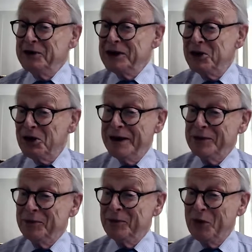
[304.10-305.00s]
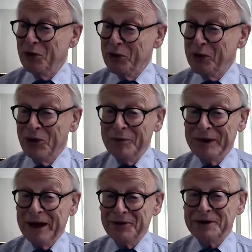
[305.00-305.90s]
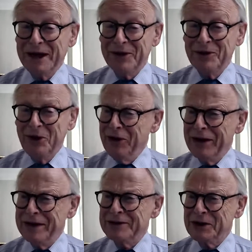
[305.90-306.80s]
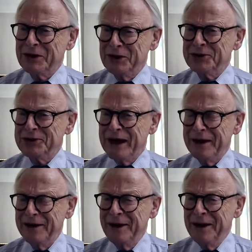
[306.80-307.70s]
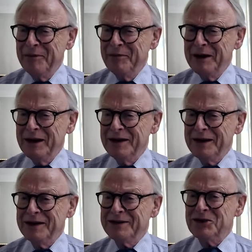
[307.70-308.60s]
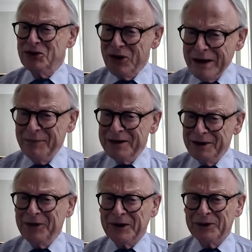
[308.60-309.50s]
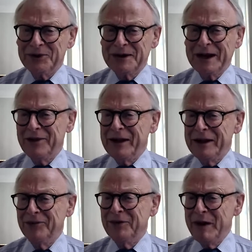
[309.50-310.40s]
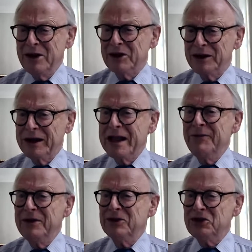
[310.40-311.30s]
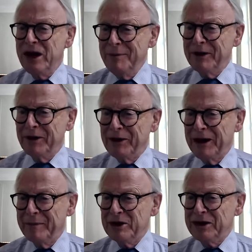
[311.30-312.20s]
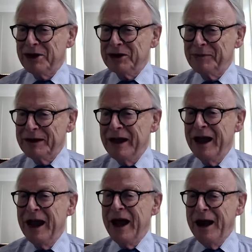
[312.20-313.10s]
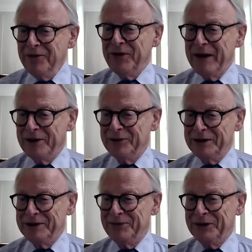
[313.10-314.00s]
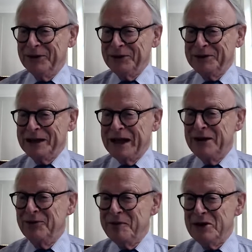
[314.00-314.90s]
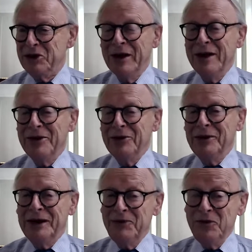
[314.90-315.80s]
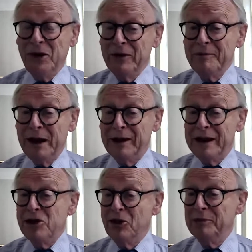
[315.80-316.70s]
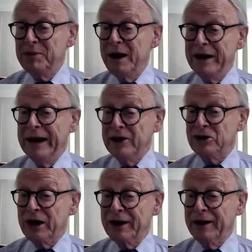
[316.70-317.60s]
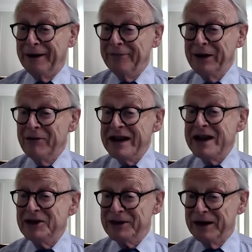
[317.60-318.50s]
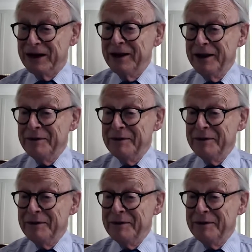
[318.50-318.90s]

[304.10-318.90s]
because I try to walk, but I have to tell you, not only is the cost that, but it's extremely difficult to get the information. And even as chairman of the Climate Change Committee, I found it difficult to get information. You can, if you've got the money, you can buy an electric car very easily,